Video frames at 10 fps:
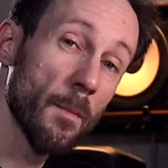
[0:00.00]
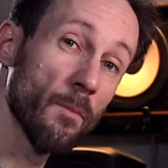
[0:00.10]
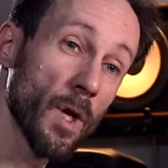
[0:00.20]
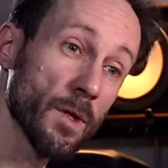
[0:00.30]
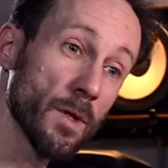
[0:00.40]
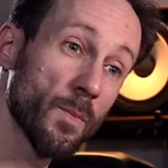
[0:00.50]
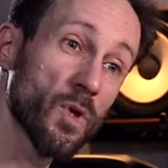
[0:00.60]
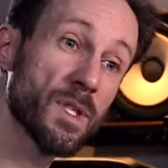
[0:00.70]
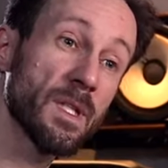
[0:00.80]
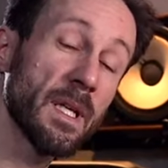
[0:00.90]
but the
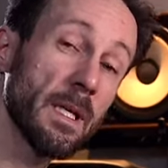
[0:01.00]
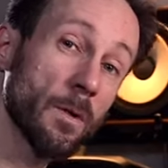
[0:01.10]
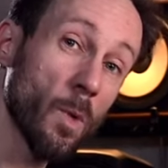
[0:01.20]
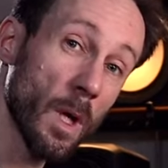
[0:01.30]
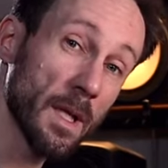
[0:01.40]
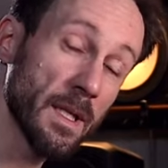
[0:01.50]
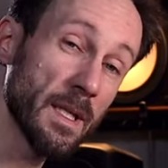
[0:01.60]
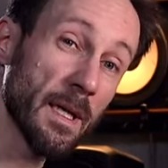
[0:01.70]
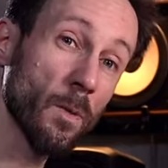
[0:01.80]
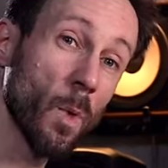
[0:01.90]
pristine quality
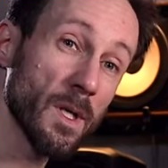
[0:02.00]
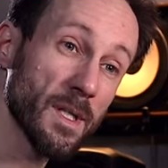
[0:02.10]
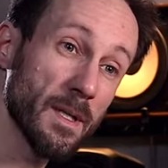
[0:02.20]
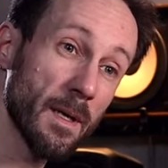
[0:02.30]
that was